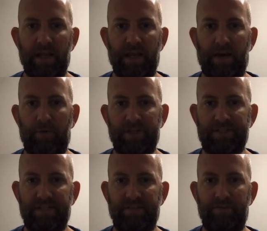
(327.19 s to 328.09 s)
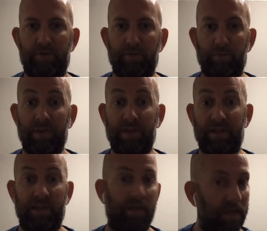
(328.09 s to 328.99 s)
and I want to see if you can
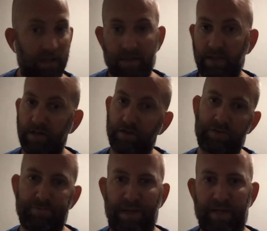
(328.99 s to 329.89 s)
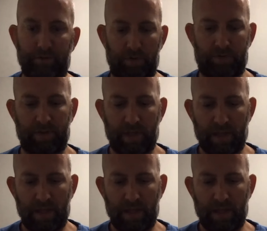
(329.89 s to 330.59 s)
really, you know, spike growth.